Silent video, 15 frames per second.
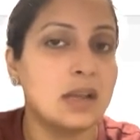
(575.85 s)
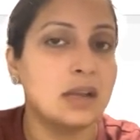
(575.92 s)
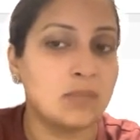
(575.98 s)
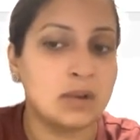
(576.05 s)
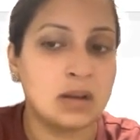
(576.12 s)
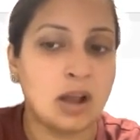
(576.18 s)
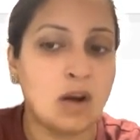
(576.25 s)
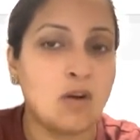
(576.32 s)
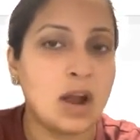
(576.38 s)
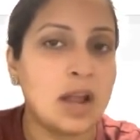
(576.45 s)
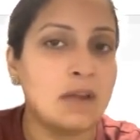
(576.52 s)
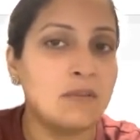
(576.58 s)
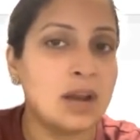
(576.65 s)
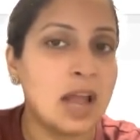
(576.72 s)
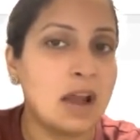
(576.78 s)
Now
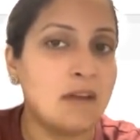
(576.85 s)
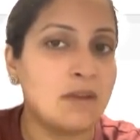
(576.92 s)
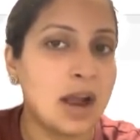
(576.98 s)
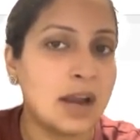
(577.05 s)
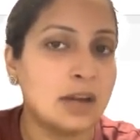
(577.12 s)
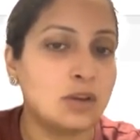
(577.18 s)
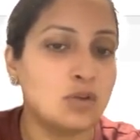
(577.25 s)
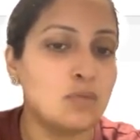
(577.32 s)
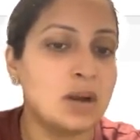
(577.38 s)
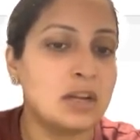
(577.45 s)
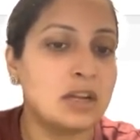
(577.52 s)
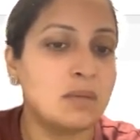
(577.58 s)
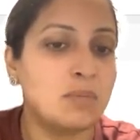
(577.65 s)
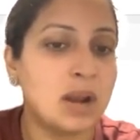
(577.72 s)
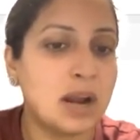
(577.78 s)
I will have I2
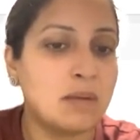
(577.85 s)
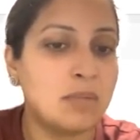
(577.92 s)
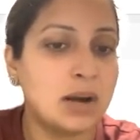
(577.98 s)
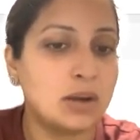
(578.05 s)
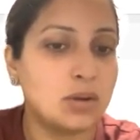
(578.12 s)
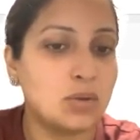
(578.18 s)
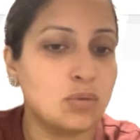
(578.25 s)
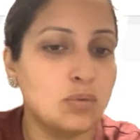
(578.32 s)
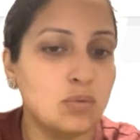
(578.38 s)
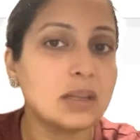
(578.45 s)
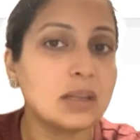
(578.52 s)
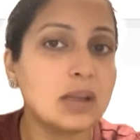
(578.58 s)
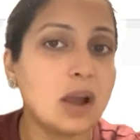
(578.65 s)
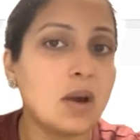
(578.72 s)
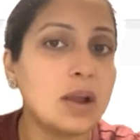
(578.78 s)
multiplied by 2.
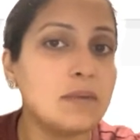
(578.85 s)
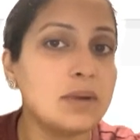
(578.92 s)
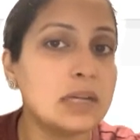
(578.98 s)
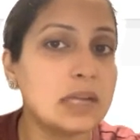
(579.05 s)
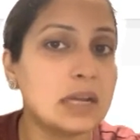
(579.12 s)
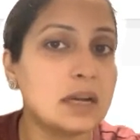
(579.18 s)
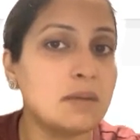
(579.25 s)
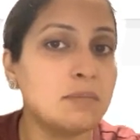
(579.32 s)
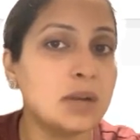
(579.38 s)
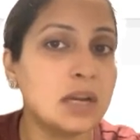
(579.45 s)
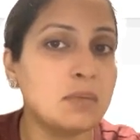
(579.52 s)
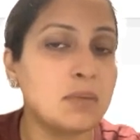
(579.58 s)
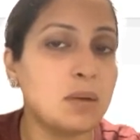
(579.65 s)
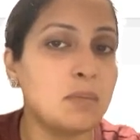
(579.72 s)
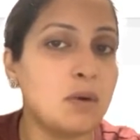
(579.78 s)
Now I will take a
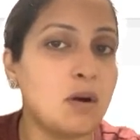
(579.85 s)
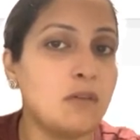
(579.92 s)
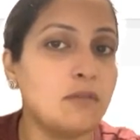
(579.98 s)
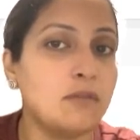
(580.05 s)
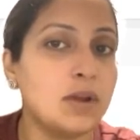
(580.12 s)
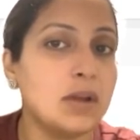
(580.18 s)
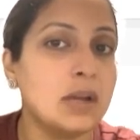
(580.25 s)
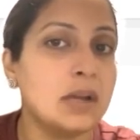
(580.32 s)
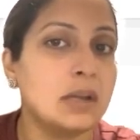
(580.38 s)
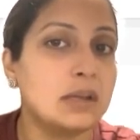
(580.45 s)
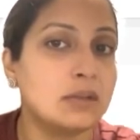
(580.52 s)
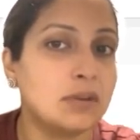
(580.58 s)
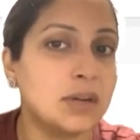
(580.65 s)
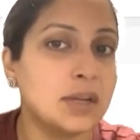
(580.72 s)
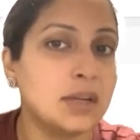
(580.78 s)
minimum of
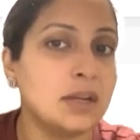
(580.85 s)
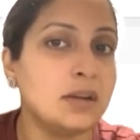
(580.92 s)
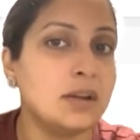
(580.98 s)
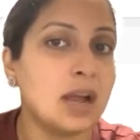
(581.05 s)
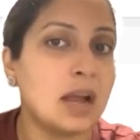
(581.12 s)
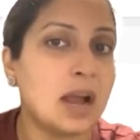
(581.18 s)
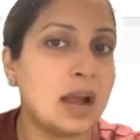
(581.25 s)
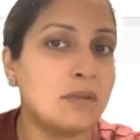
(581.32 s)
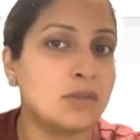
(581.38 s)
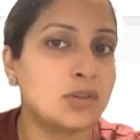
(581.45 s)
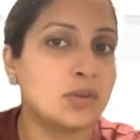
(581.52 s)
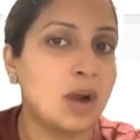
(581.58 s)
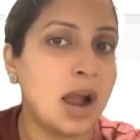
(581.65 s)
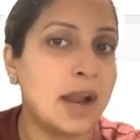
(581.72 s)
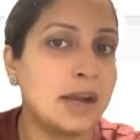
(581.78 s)
3.
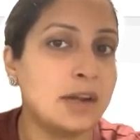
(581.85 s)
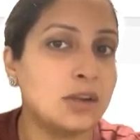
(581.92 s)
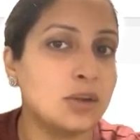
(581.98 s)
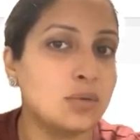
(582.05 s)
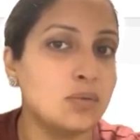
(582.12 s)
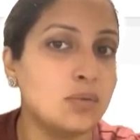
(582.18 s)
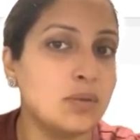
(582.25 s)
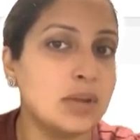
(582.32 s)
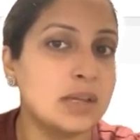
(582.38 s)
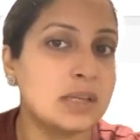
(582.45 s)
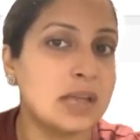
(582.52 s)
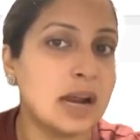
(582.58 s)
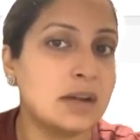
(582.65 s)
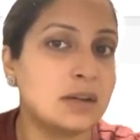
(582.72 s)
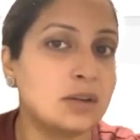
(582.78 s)
So I2 is
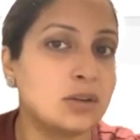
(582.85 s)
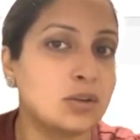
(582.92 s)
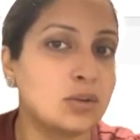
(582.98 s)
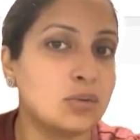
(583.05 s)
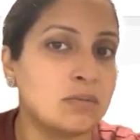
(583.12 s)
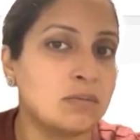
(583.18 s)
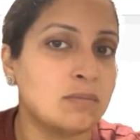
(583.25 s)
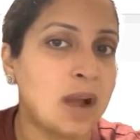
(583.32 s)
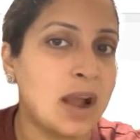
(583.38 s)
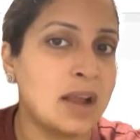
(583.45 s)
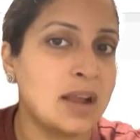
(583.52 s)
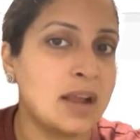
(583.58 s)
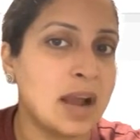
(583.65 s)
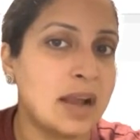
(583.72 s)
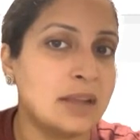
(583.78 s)
at 2.
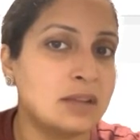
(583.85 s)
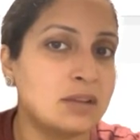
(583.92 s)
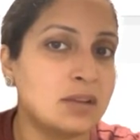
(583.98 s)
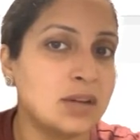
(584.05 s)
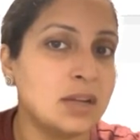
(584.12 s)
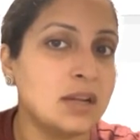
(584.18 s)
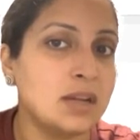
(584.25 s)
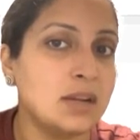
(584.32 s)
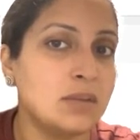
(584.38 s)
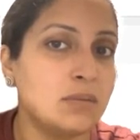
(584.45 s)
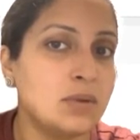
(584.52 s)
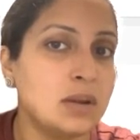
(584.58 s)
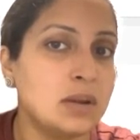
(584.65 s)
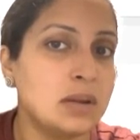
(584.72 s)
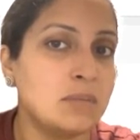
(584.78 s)
My I3
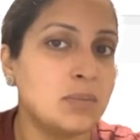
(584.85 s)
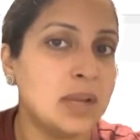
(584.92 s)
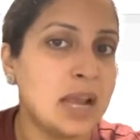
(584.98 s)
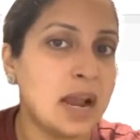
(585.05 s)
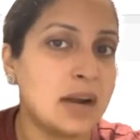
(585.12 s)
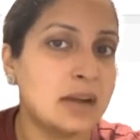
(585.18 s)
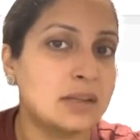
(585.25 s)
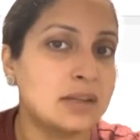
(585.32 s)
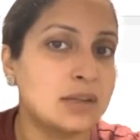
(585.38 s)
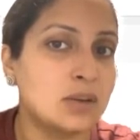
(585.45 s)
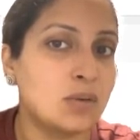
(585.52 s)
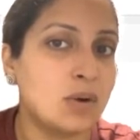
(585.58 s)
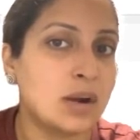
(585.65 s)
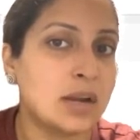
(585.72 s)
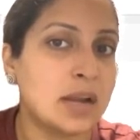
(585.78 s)
will be at
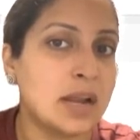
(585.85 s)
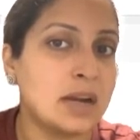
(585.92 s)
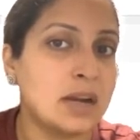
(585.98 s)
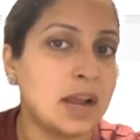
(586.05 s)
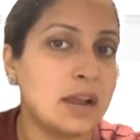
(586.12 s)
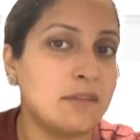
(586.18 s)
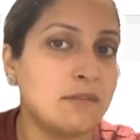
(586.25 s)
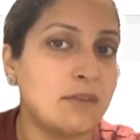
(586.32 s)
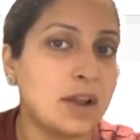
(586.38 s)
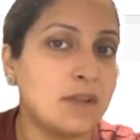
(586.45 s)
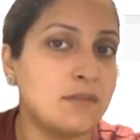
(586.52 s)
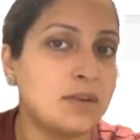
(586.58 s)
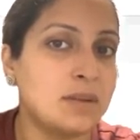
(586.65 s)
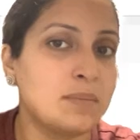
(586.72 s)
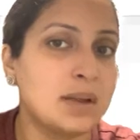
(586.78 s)
0 again.
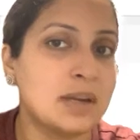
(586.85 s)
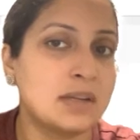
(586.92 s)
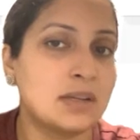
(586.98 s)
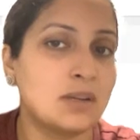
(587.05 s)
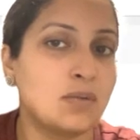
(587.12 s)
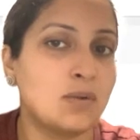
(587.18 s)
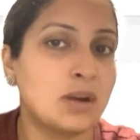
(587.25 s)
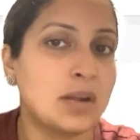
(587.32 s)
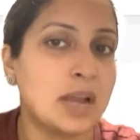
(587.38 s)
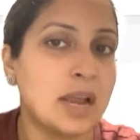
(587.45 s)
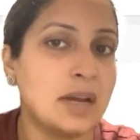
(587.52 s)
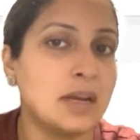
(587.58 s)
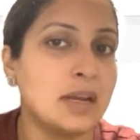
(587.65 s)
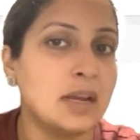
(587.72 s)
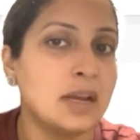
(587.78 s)
I5 will be at 0
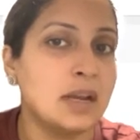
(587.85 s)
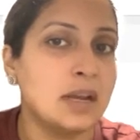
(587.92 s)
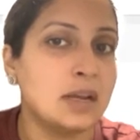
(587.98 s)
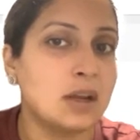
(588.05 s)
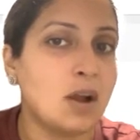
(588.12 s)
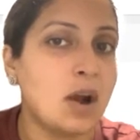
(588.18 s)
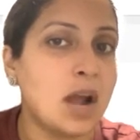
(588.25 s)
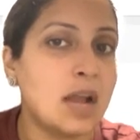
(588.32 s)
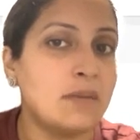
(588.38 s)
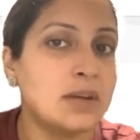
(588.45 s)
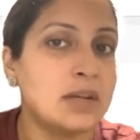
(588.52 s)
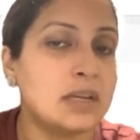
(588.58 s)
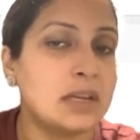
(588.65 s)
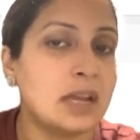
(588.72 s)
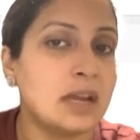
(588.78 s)
again. Now I
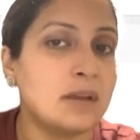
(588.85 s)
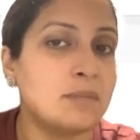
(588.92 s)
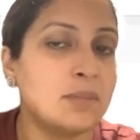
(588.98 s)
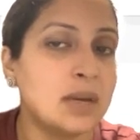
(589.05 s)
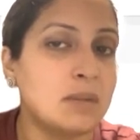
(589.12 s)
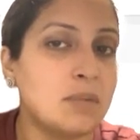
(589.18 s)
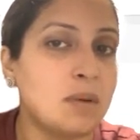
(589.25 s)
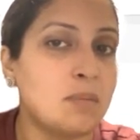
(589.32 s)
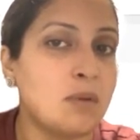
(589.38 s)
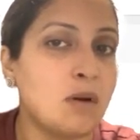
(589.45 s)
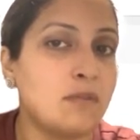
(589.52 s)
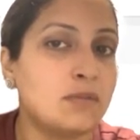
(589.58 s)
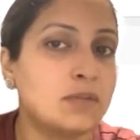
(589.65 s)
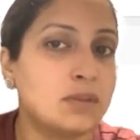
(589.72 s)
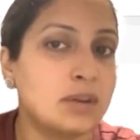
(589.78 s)
will take minimum
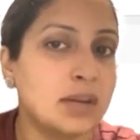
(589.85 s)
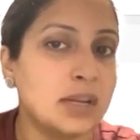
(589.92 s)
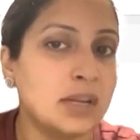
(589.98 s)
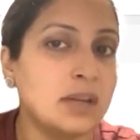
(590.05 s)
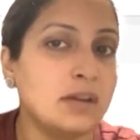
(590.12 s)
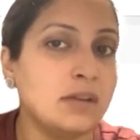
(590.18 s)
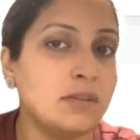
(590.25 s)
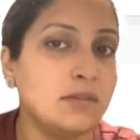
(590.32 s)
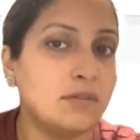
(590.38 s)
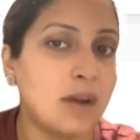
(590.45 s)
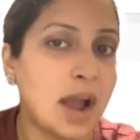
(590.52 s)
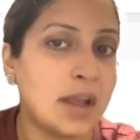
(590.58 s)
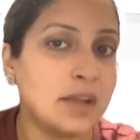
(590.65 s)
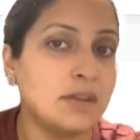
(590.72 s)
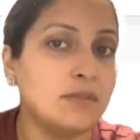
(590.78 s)
of 3,
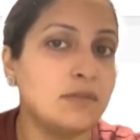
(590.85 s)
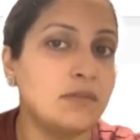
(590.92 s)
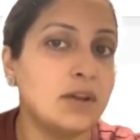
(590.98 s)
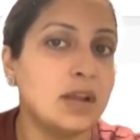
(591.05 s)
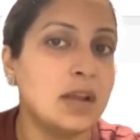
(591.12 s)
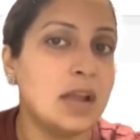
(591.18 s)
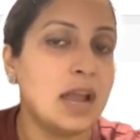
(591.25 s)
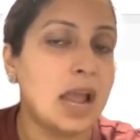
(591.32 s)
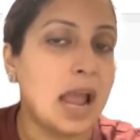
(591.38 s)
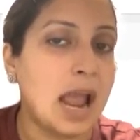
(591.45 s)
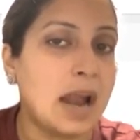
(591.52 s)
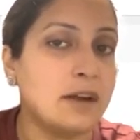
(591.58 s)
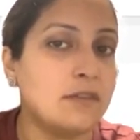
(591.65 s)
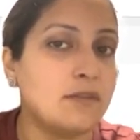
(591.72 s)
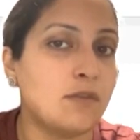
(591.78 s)
5,
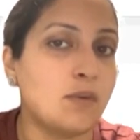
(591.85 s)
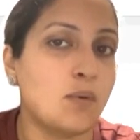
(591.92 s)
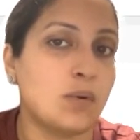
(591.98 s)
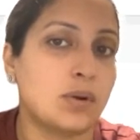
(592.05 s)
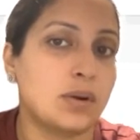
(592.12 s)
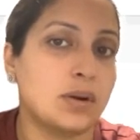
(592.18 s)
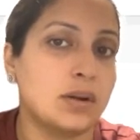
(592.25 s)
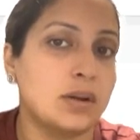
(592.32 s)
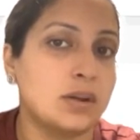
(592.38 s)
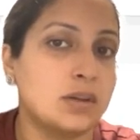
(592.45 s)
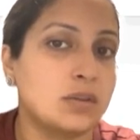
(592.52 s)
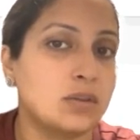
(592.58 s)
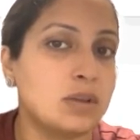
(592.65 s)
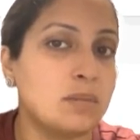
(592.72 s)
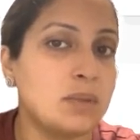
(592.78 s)
and 4.
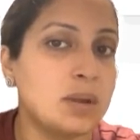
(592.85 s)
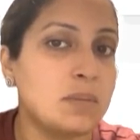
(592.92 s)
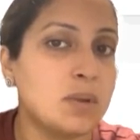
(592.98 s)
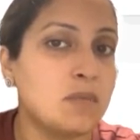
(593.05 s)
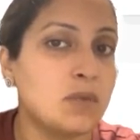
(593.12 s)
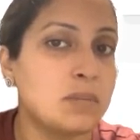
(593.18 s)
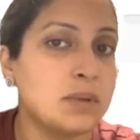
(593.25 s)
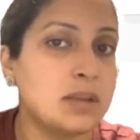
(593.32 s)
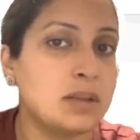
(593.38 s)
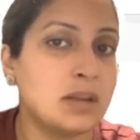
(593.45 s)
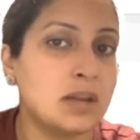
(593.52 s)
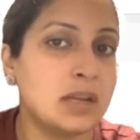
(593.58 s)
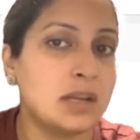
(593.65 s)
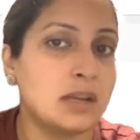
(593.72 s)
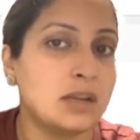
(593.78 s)
So the minimum would be
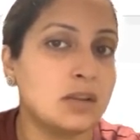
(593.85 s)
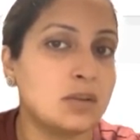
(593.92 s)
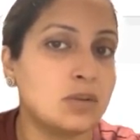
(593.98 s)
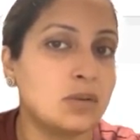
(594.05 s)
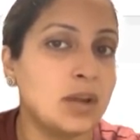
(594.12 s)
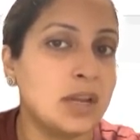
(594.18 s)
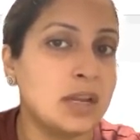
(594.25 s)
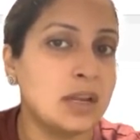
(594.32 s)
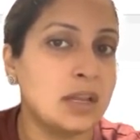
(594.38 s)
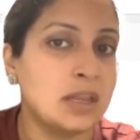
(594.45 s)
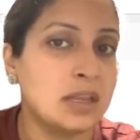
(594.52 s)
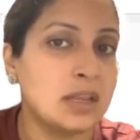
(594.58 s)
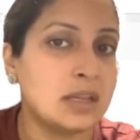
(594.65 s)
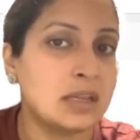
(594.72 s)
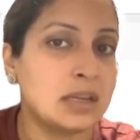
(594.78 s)
3. So
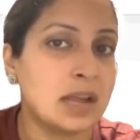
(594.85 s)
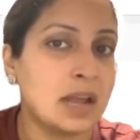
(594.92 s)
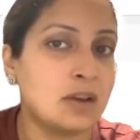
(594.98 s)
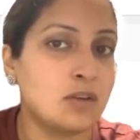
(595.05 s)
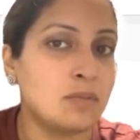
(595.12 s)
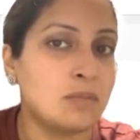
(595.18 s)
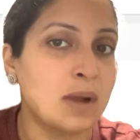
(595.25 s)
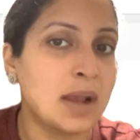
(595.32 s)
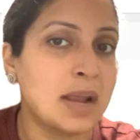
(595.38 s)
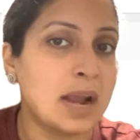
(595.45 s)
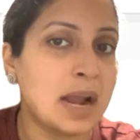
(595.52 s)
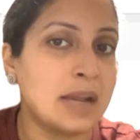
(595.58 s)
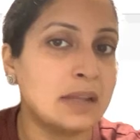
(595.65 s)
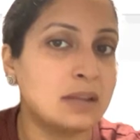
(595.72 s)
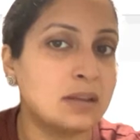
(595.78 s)
in this scenario, my
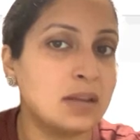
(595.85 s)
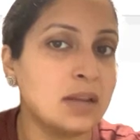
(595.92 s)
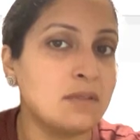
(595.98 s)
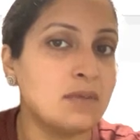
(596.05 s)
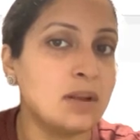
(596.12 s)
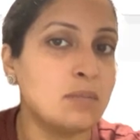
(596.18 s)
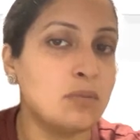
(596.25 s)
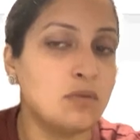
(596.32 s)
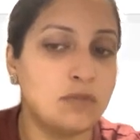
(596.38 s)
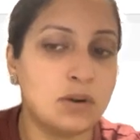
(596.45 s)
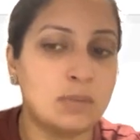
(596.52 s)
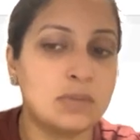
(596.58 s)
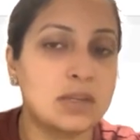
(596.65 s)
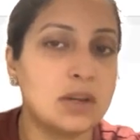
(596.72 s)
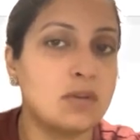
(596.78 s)
I3 will move
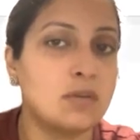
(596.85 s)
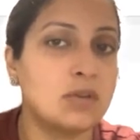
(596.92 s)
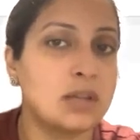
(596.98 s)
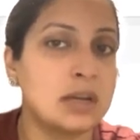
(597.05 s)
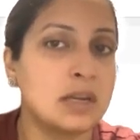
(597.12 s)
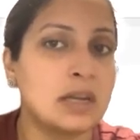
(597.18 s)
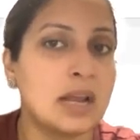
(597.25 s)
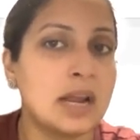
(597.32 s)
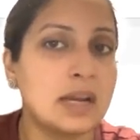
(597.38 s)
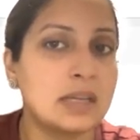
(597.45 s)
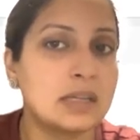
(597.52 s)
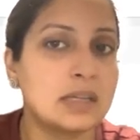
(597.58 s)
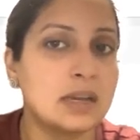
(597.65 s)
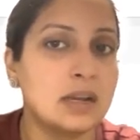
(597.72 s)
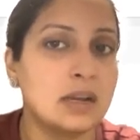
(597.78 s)
from 0th
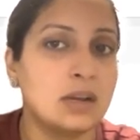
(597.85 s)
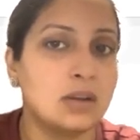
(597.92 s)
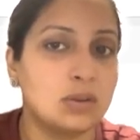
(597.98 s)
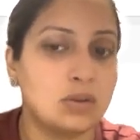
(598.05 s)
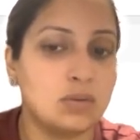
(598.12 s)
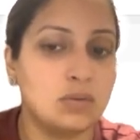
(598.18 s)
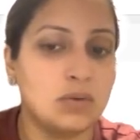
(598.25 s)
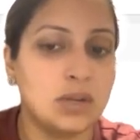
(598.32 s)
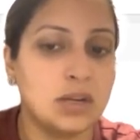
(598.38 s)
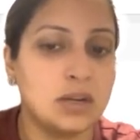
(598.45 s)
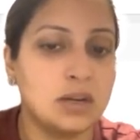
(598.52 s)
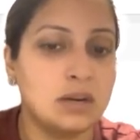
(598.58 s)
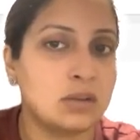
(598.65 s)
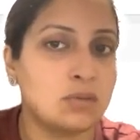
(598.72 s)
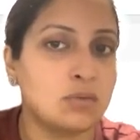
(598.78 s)
index to
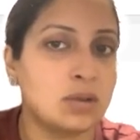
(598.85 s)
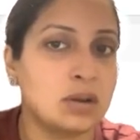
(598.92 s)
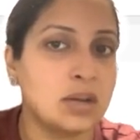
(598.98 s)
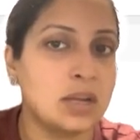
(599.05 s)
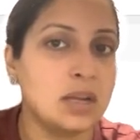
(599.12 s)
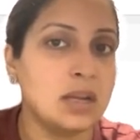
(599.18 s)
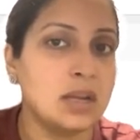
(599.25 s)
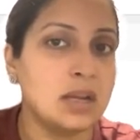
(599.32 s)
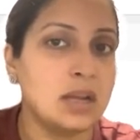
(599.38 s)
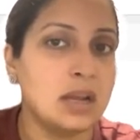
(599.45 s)
here to 3.